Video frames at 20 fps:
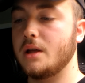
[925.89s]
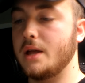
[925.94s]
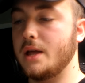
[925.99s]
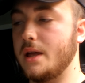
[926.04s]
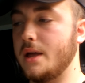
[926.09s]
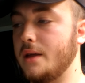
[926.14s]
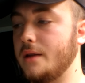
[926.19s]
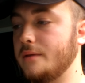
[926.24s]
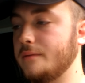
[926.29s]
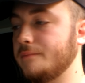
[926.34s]

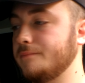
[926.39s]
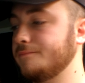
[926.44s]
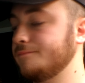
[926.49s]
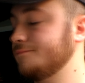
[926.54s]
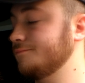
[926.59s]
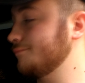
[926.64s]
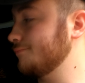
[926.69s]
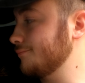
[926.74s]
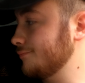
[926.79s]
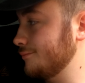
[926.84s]
And,
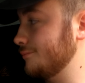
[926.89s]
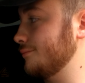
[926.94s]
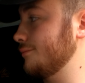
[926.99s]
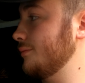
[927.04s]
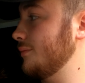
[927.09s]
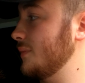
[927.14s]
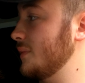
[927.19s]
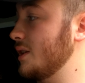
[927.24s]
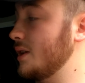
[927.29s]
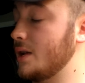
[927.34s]

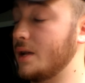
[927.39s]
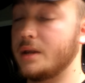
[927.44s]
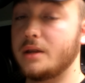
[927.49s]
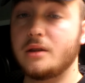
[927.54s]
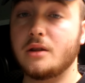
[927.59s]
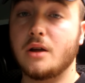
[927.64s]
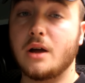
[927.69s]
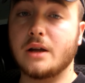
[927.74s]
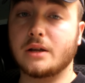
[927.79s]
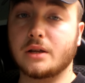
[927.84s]
you know,